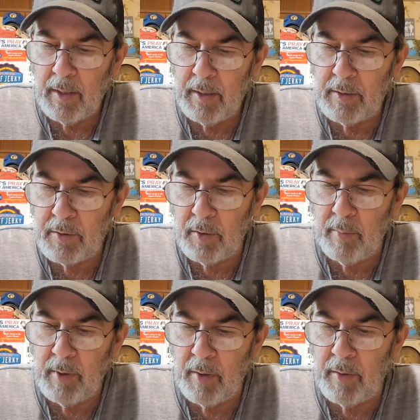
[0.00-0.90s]
In his
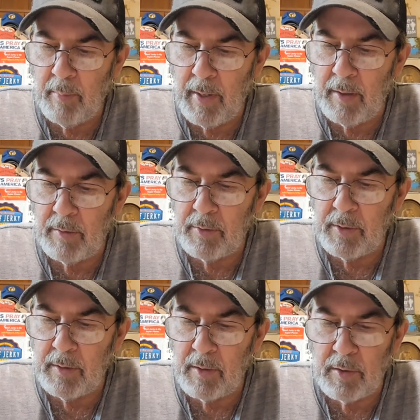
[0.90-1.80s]
Sermon on the Mount,
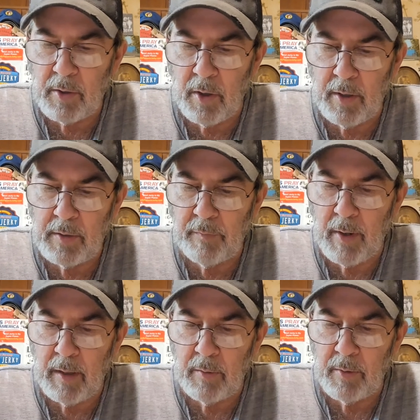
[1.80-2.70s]
Jesus taught his
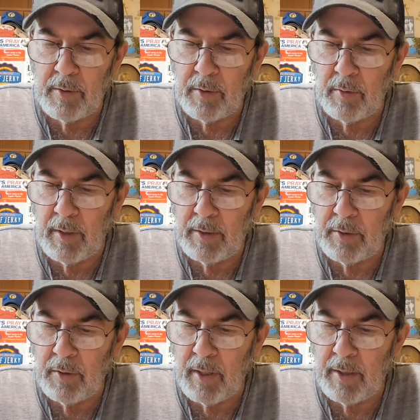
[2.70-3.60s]
followers to
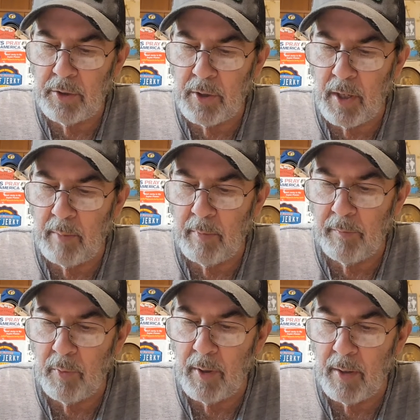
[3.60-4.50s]
let your light shine
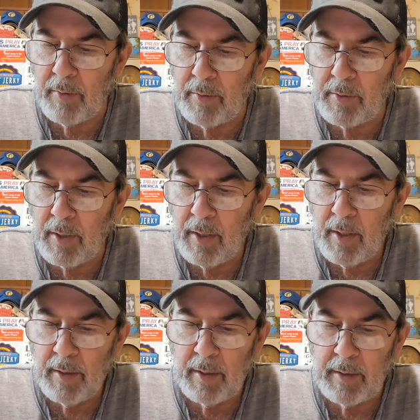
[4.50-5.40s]
before others,
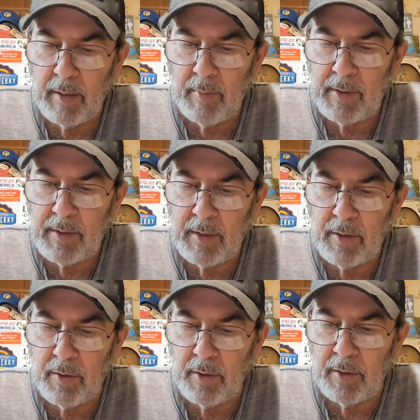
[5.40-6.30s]
that they may see
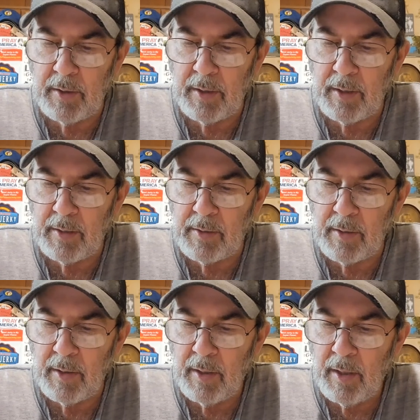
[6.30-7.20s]
your good deeds.